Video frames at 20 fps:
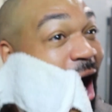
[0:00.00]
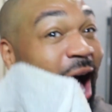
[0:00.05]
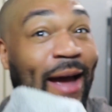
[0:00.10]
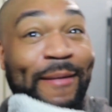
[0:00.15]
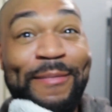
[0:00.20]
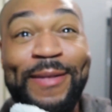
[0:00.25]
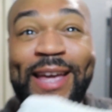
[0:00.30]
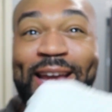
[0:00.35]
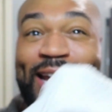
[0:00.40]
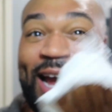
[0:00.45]
I
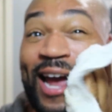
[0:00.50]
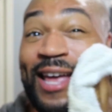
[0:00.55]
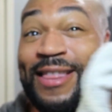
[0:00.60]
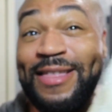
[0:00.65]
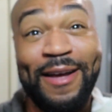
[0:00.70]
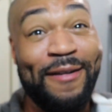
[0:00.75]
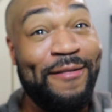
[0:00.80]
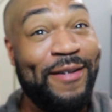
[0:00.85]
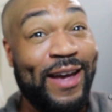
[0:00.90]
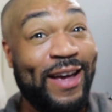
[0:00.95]

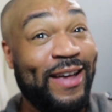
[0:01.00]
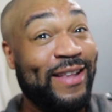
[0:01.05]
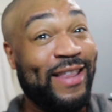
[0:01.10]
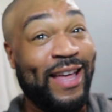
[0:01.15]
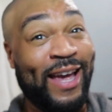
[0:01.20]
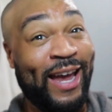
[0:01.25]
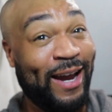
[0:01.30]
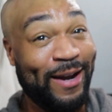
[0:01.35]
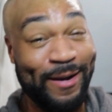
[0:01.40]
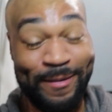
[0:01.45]
love it.
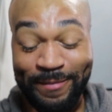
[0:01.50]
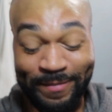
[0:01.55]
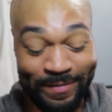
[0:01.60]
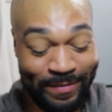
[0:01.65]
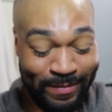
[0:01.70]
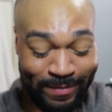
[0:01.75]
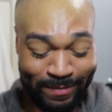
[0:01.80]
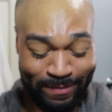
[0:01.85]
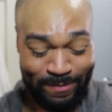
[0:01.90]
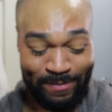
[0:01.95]
Like,
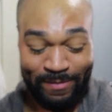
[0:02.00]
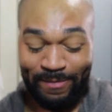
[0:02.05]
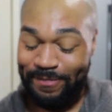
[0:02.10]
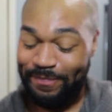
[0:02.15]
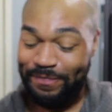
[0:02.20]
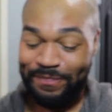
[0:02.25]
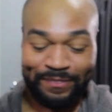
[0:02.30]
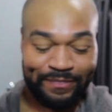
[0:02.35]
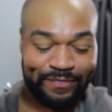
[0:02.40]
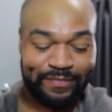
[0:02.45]

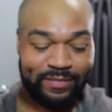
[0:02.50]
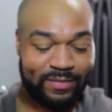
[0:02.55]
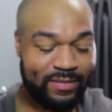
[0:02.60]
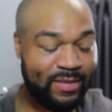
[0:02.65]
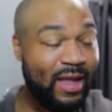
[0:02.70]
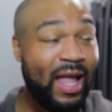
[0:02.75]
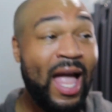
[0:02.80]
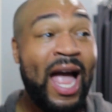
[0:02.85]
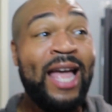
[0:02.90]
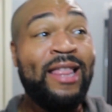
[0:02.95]

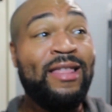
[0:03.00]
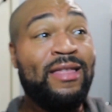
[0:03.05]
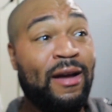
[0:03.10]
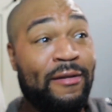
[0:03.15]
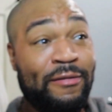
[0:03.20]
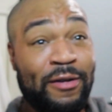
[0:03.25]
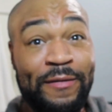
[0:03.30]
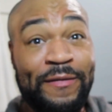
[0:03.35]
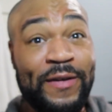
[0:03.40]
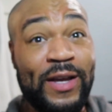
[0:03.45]
I
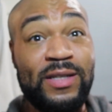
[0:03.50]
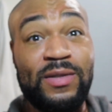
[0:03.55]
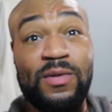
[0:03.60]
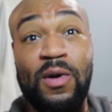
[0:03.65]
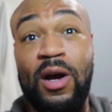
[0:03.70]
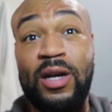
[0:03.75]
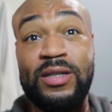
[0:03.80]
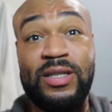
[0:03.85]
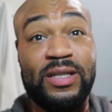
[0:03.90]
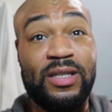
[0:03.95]
love our face
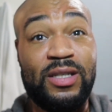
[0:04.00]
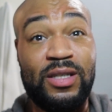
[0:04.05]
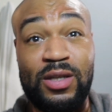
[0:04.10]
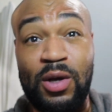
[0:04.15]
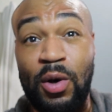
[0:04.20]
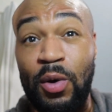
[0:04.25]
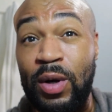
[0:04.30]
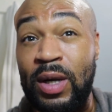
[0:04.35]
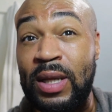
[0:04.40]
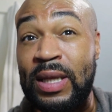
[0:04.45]
wash. So